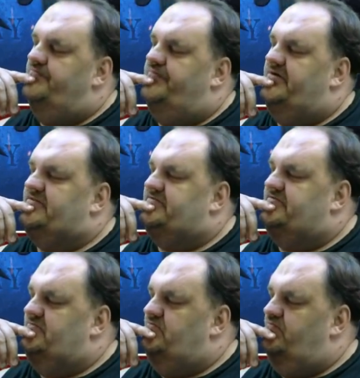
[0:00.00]
But
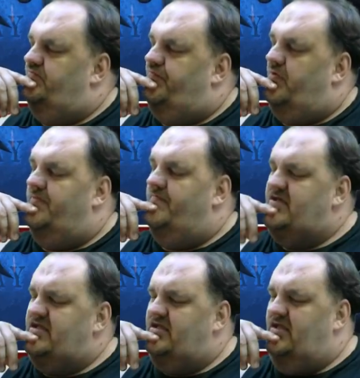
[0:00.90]
for
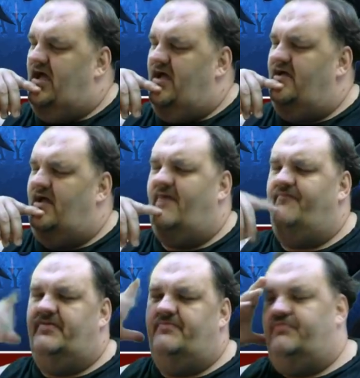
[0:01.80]
me,
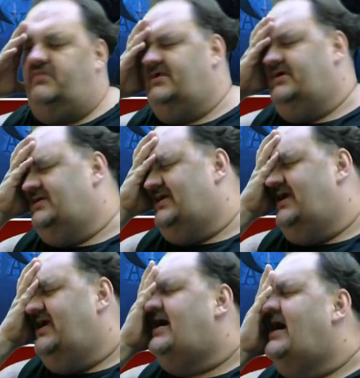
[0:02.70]
I've been playing
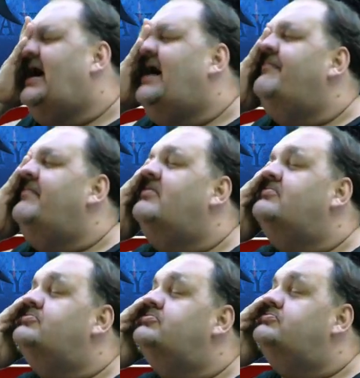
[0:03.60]
a High
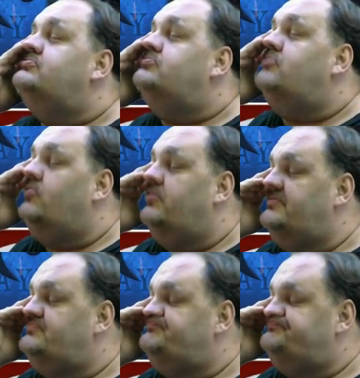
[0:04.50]
Mountain Tauren.